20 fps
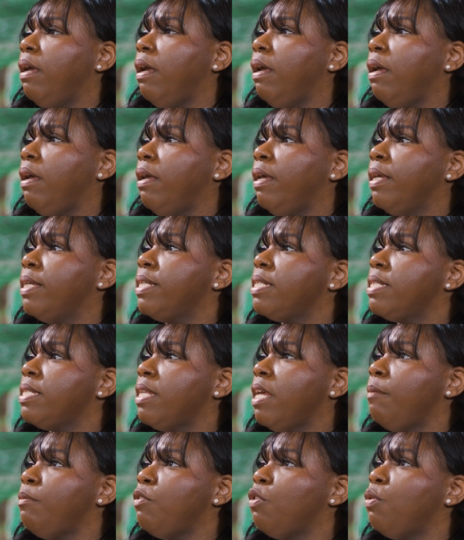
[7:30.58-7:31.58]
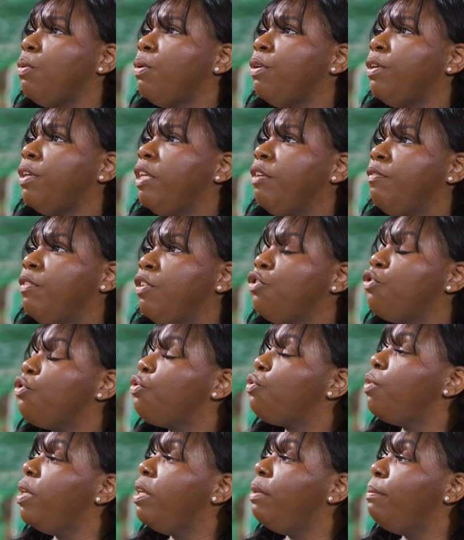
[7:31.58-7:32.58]
accept or even
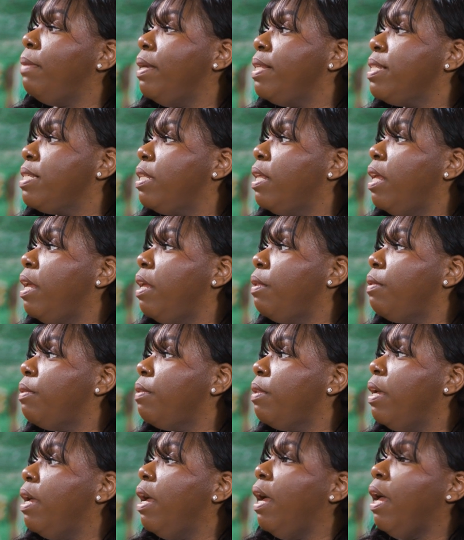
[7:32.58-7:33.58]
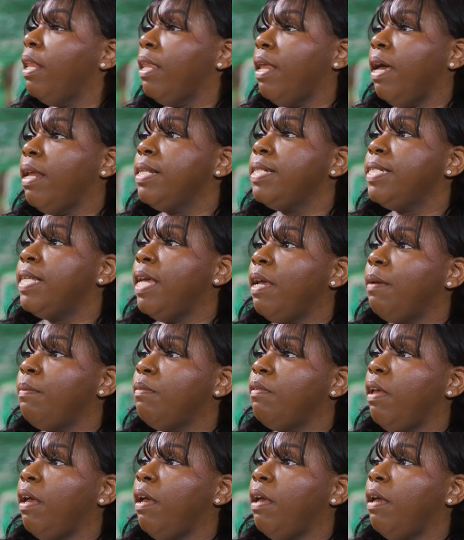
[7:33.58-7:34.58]
treat mental health. A lot of
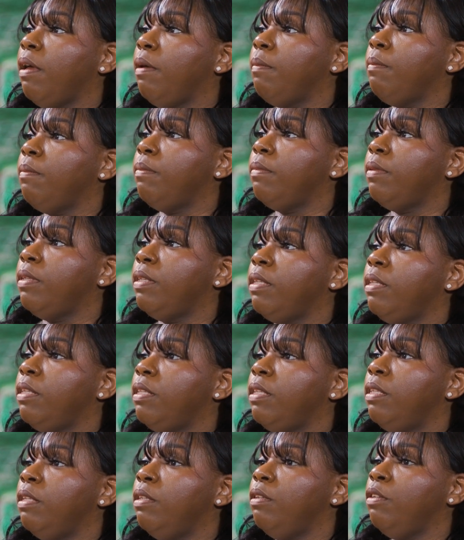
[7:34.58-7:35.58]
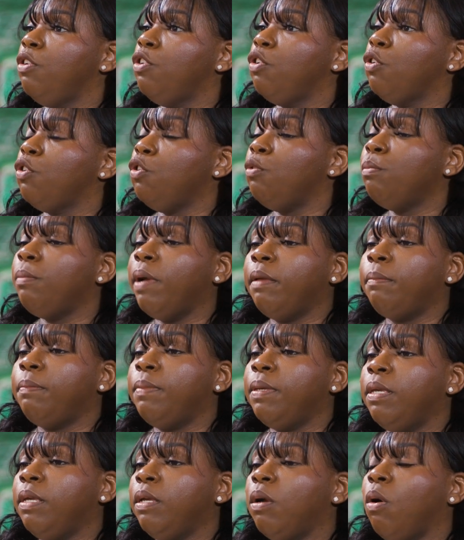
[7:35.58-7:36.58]
times, you might
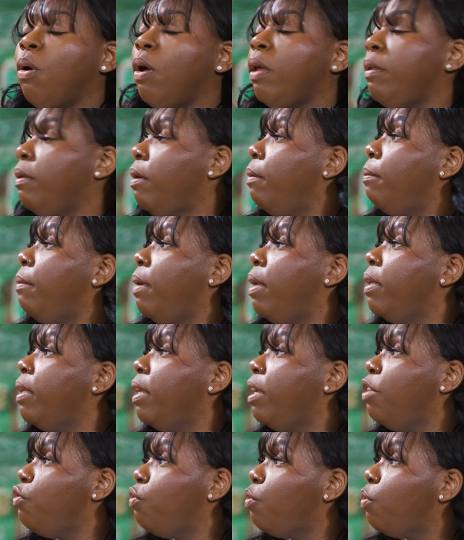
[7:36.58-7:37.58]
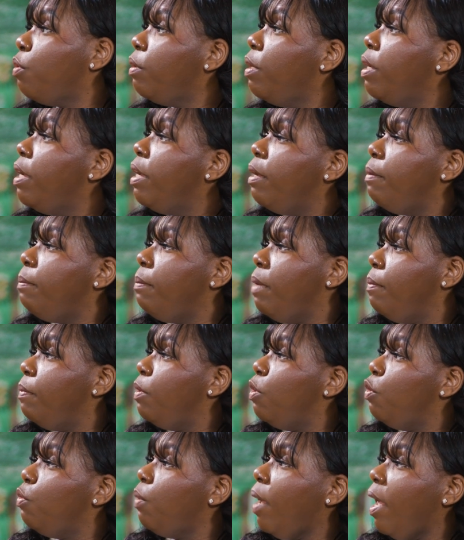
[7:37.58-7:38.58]
be on a medication, or
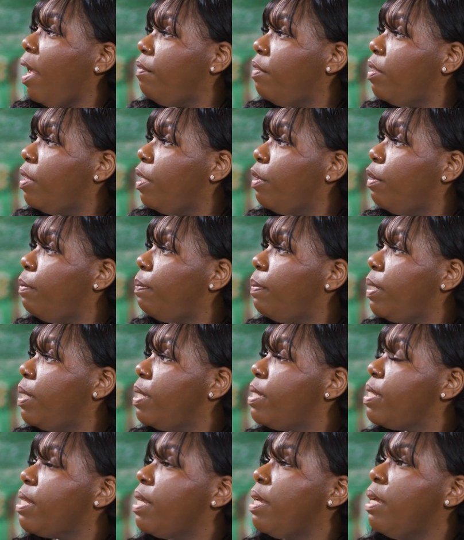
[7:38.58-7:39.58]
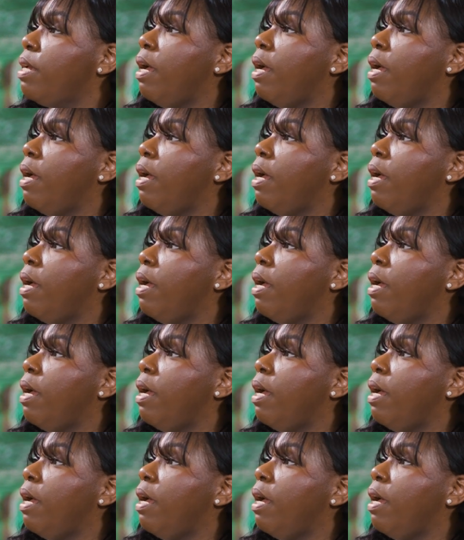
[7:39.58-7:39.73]
maybe you have a therapist